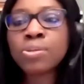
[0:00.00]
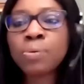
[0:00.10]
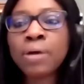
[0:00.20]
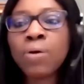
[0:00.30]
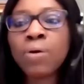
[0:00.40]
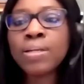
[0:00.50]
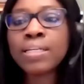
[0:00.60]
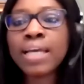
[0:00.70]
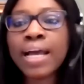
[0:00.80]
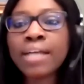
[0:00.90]
So we're
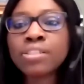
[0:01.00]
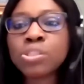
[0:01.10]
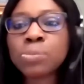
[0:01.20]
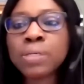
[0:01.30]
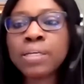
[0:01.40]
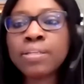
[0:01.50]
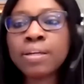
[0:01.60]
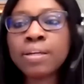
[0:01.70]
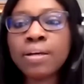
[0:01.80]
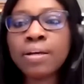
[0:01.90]
only
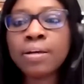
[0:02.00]
answering